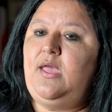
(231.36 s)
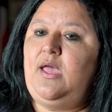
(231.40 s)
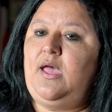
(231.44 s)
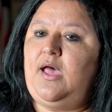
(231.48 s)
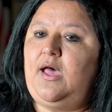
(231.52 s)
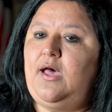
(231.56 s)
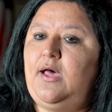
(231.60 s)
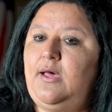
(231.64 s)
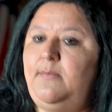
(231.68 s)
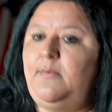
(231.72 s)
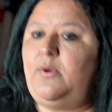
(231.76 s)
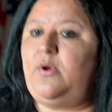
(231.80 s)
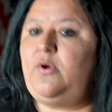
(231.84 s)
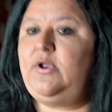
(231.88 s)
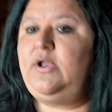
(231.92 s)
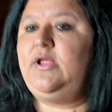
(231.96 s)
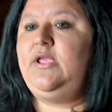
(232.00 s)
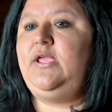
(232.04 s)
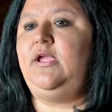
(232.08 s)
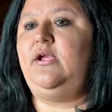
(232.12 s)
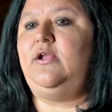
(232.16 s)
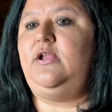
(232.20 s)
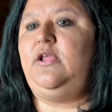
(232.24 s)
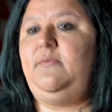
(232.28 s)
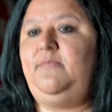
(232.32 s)
On a
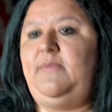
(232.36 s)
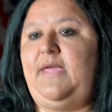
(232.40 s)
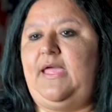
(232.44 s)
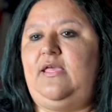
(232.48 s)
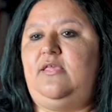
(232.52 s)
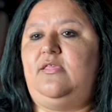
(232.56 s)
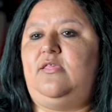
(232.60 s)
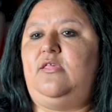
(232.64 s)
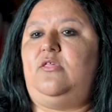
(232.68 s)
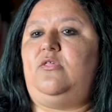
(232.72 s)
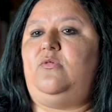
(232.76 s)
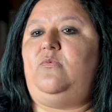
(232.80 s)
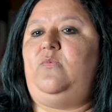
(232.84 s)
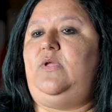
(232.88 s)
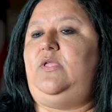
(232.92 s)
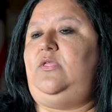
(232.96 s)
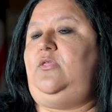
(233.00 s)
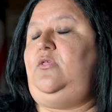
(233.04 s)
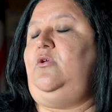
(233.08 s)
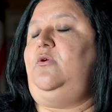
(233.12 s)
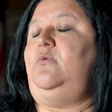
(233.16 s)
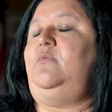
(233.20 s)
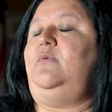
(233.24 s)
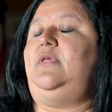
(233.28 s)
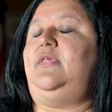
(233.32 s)
yearly basis, we
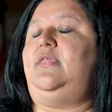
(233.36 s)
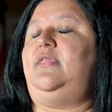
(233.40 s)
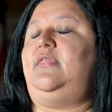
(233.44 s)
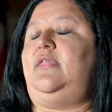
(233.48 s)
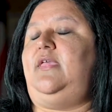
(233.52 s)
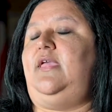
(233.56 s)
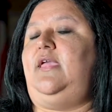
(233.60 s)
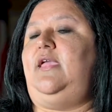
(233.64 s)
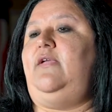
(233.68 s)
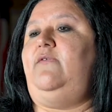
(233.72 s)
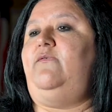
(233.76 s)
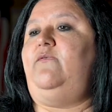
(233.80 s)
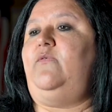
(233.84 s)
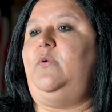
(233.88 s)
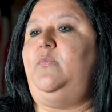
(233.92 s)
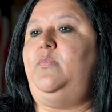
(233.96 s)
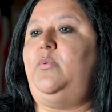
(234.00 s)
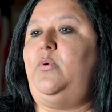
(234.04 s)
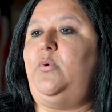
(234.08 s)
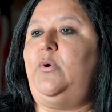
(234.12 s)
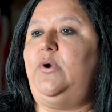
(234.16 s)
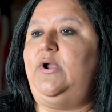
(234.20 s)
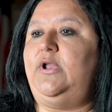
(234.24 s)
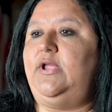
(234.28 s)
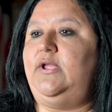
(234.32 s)
do receive
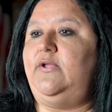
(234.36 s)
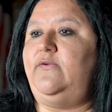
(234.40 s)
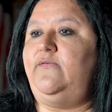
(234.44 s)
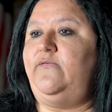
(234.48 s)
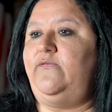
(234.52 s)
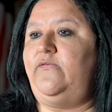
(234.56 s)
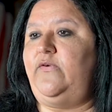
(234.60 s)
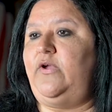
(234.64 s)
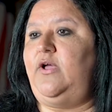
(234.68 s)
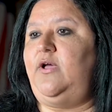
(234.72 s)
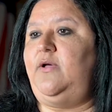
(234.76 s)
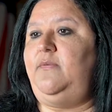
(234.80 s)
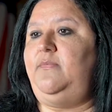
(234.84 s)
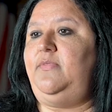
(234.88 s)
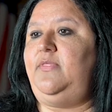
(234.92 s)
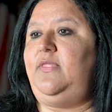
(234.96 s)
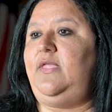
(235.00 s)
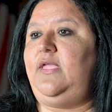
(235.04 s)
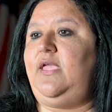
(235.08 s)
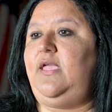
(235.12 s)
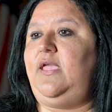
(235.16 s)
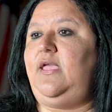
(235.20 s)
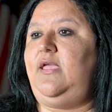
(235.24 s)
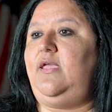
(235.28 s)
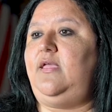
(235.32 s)
reporting from
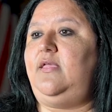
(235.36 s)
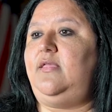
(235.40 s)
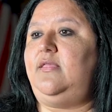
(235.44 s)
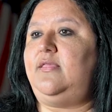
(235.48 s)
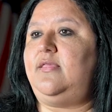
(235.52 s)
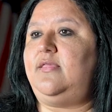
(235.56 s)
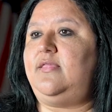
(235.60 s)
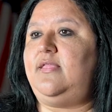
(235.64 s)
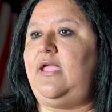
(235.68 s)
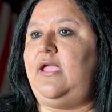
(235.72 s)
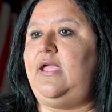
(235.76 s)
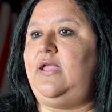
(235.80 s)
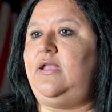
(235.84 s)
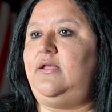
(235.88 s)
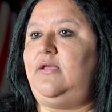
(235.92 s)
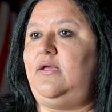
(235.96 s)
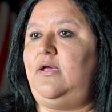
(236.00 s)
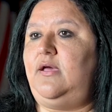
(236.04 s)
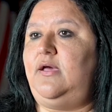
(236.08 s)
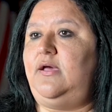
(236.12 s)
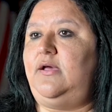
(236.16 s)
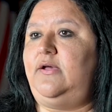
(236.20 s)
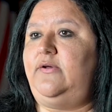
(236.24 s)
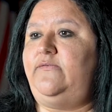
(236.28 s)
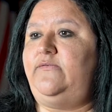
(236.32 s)
the State
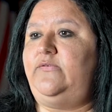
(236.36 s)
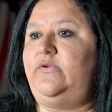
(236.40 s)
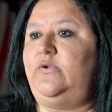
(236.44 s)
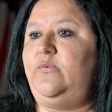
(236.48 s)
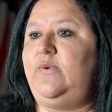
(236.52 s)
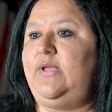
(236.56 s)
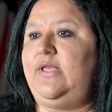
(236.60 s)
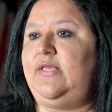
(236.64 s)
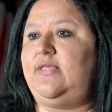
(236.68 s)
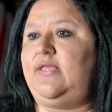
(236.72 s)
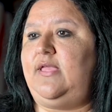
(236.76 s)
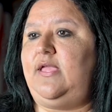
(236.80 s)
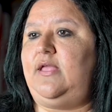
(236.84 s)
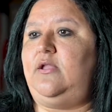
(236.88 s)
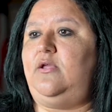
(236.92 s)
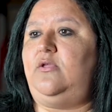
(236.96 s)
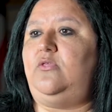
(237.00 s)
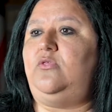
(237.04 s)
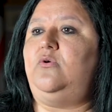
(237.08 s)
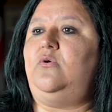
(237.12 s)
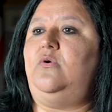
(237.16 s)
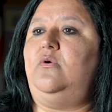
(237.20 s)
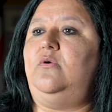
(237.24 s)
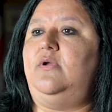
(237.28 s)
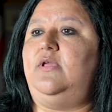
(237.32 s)
of Louisiana
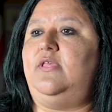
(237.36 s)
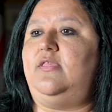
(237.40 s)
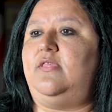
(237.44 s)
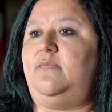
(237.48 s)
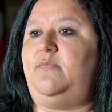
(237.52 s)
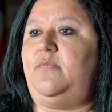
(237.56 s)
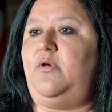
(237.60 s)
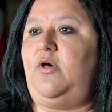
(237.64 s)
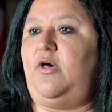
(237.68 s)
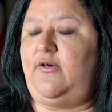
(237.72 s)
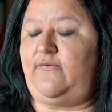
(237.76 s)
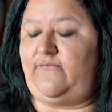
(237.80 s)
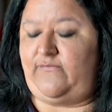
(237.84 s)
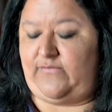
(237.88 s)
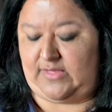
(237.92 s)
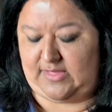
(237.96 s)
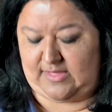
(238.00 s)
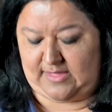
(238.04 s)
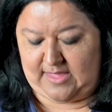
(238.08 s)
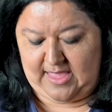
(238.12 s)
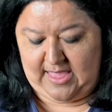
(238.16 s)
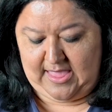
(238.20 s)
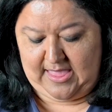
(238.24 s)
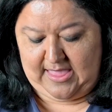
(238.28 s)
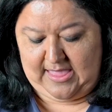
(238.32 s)
Tourism
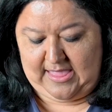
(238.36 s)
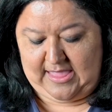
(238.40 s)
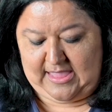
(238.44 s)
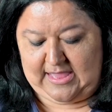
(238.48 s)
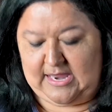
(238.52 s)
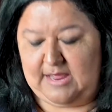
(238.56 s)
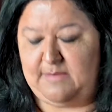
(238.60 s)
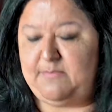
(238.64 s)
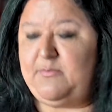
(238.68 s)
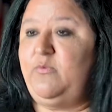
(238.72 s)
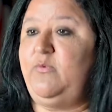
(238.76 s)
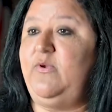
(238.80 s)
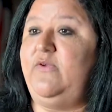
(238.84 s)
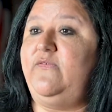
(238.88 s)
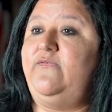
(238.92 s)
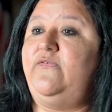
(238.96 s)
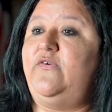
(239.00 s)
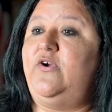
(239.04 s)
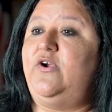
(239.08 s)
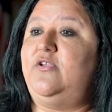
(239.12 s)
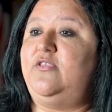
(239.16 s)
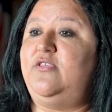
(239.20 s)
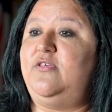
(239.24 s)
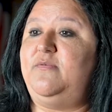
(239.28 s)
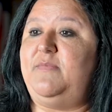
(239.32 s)
Office, and I'm gonna
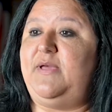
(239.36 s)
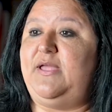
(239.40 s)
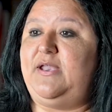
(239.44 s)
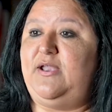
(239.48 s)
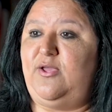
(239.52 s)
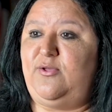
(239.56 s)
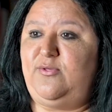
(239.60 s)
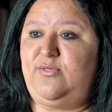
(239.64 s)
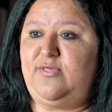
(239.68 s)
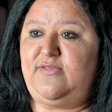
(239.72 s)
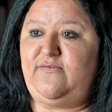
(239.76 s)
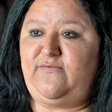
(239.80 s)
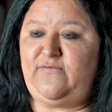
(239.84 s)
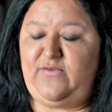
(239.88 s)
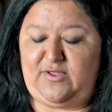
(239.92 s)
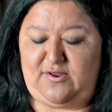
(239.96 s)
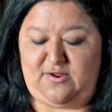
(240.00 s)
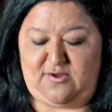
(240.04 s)
refer to my notes if you